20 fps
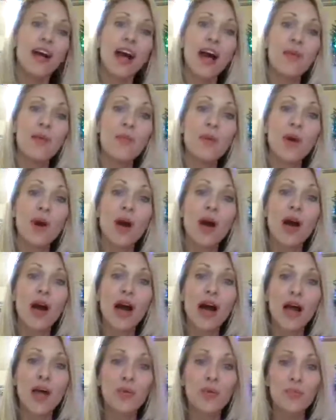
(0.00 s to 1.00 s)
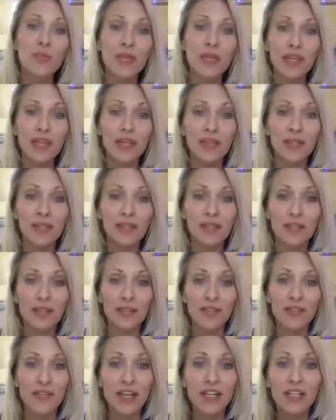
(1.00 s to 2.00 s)
I will be
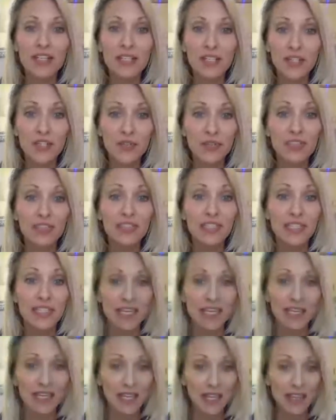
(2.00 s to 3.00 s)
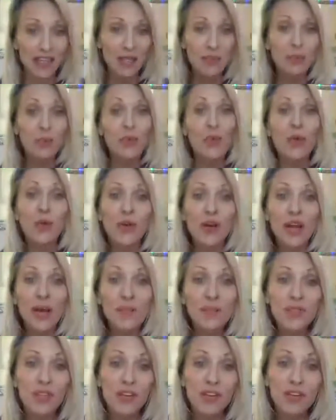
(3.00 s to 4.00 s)
very soon releasing the
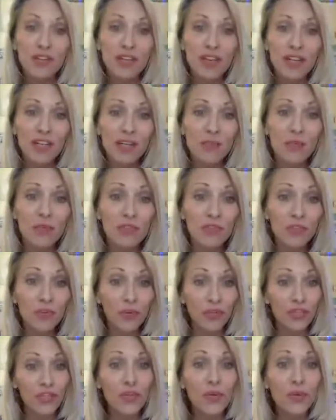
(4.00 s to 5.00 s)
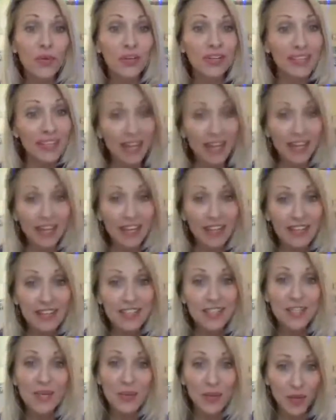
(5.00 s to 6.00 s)
programs that are available for your
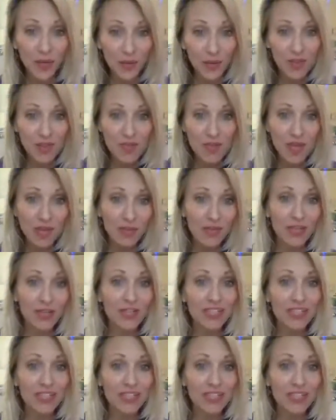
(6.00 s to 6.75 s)
kids to work with me, whether